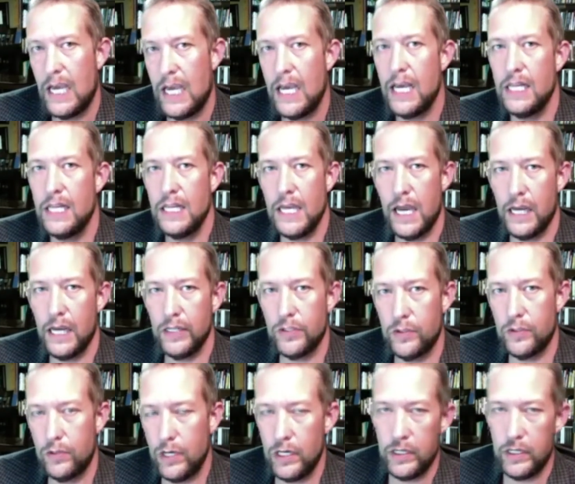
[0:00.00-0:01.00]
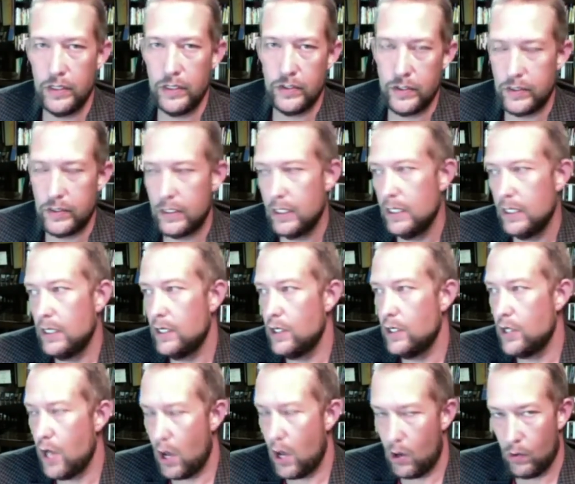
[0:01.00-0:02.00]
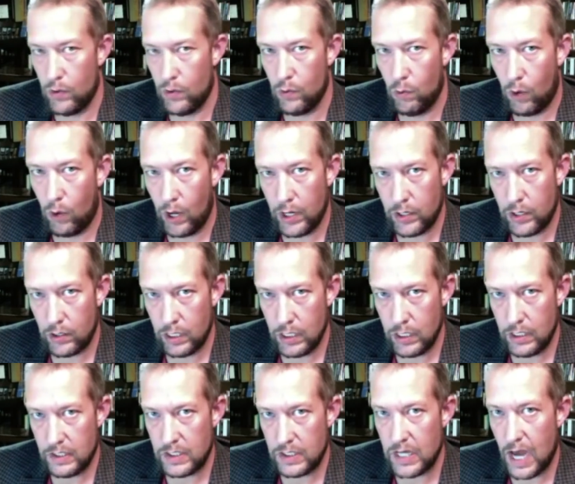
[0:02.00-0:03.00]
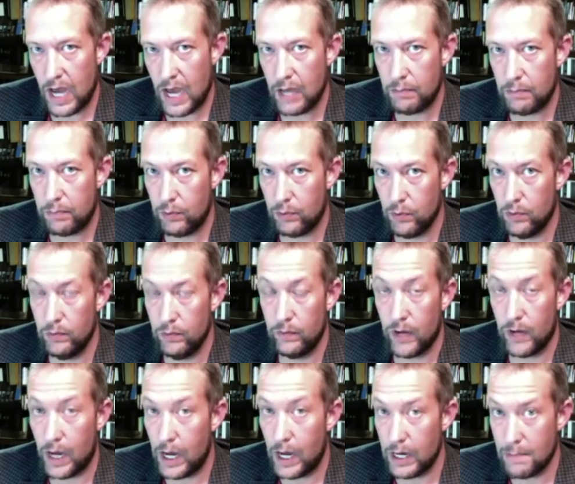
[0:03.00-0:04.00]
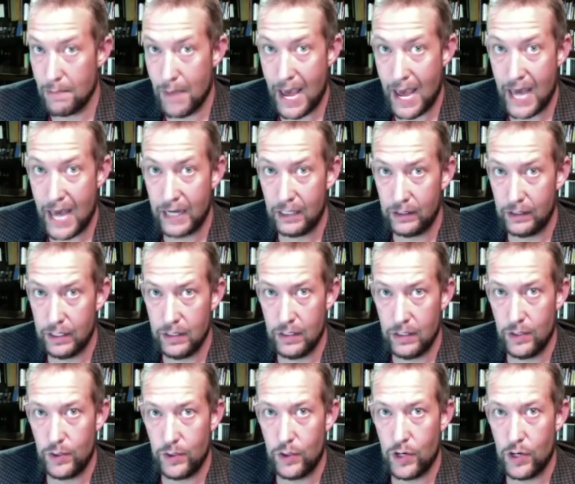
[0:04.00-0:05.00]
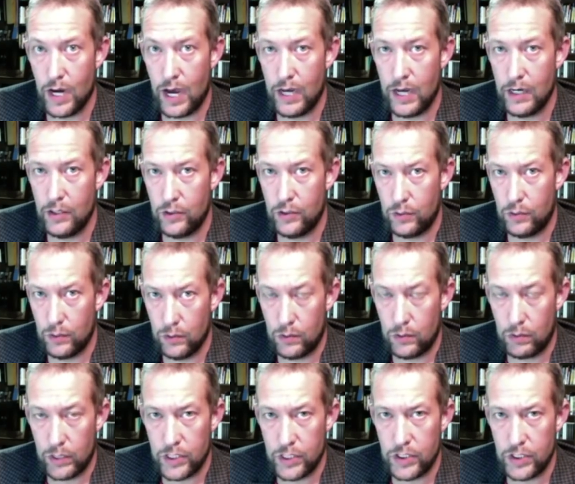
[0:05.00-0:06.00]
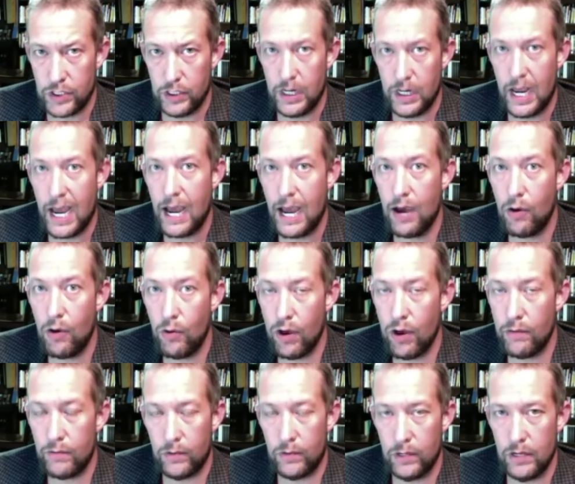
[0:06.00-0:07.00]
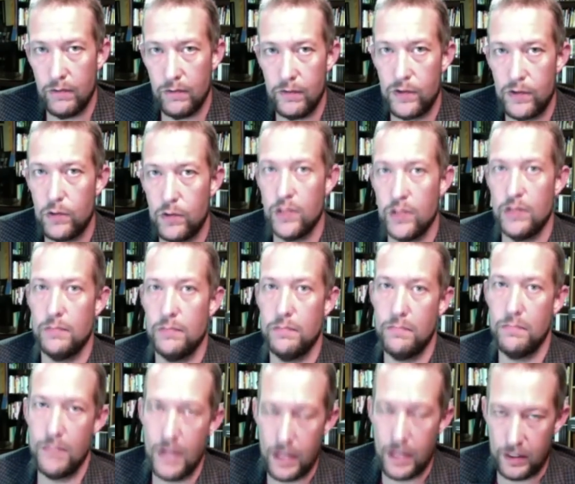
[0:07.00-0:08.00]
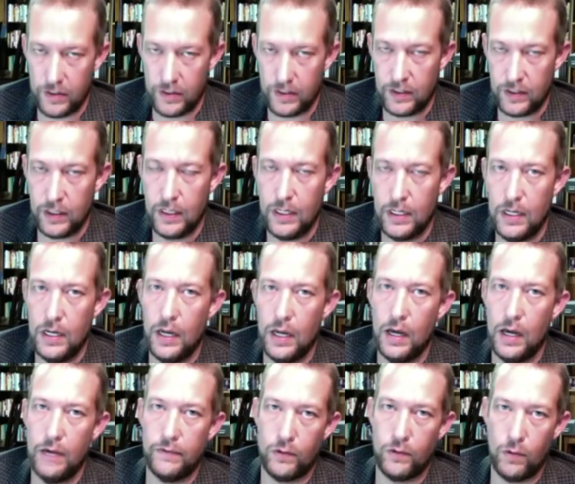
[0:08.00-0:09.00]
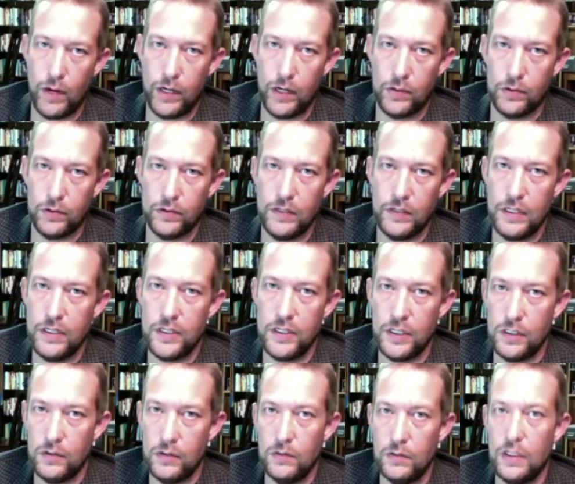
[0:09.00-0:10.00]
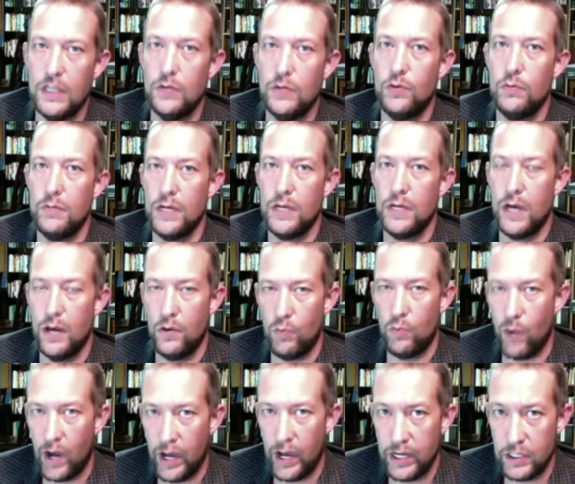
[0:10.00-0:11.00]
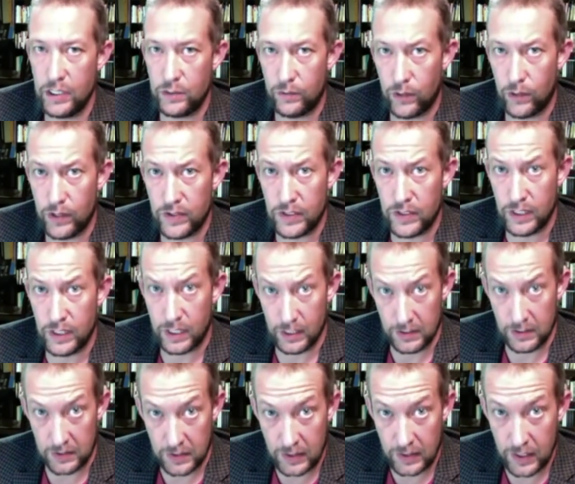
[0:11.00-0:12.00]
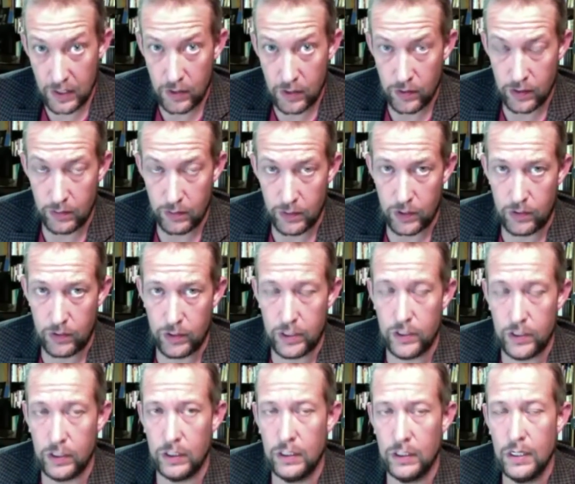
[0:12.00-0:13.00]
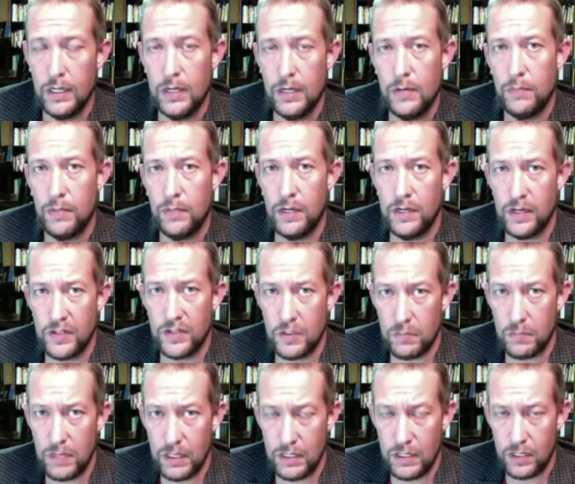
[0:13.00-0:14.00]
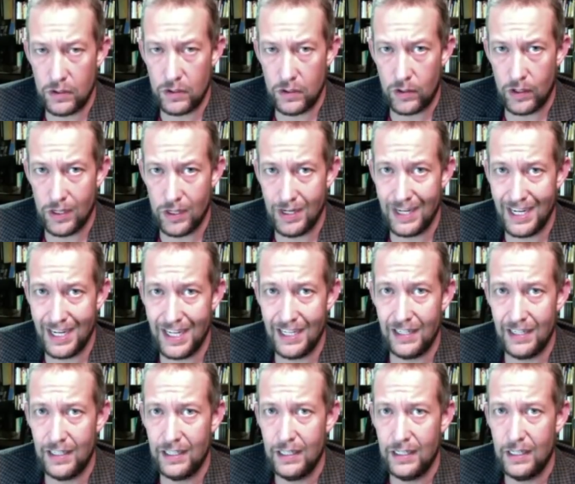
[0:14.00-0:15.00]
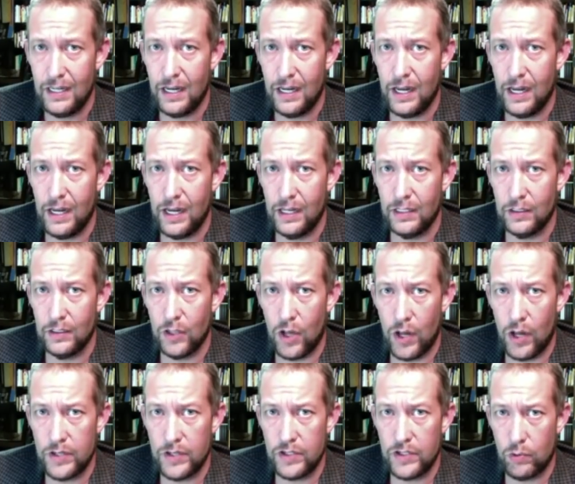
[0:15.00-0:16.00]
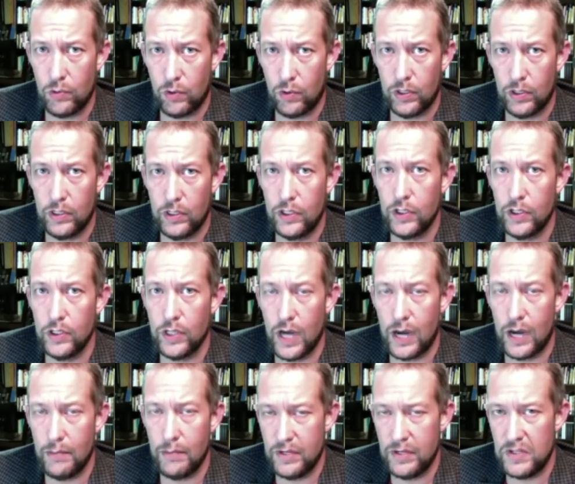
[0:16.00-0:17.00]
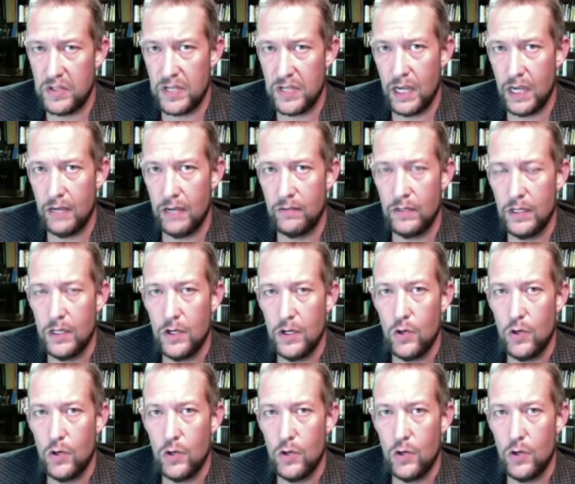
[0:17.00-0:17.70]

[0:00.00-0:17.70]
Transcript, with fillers: And the answer is, no, the wandering does not prove automatically that they're not a true Christian. However, if they're in the midst of heretical teaching, it would be unwise for us to consider them a Christian, but it doesn't mean that they're indeed lost or could not be saved.